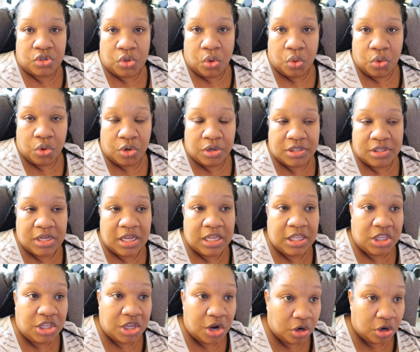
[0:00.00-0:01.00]
towards
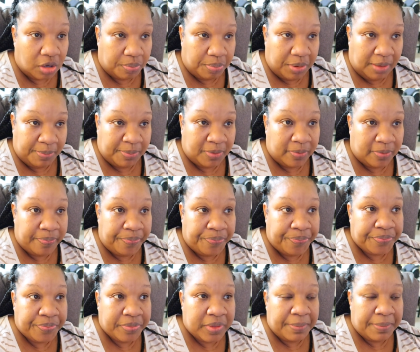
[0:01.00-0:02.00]
younger people.
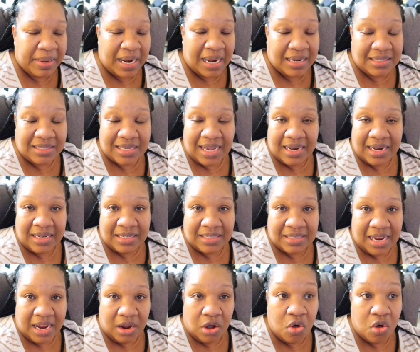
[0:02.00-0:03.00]
But I decided to
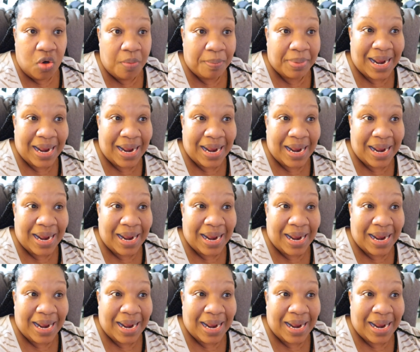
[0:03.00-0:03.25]
stay home,